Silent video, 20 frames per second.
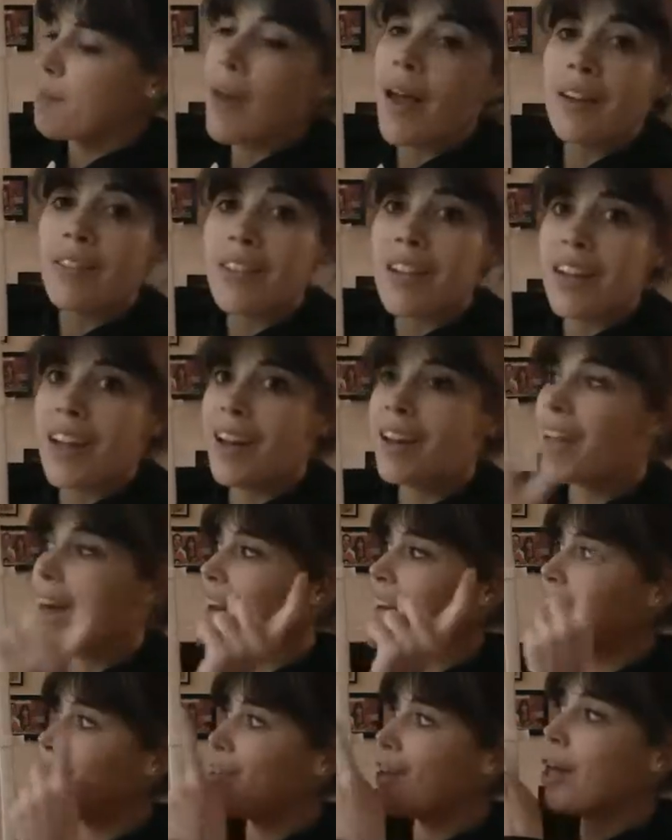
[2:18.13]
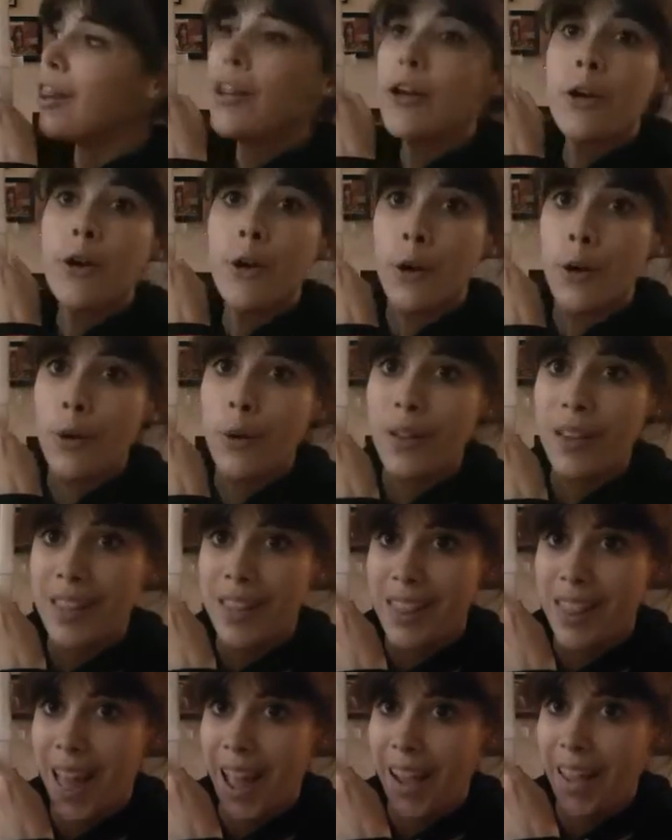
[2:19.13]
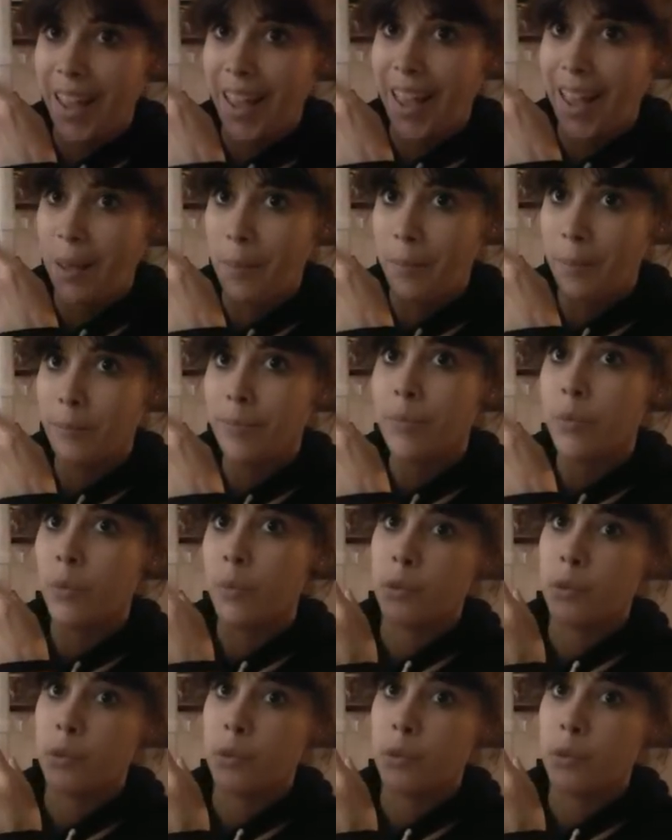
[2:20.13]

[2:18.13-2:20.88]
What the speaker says: Matt Reed had got another goal in that game,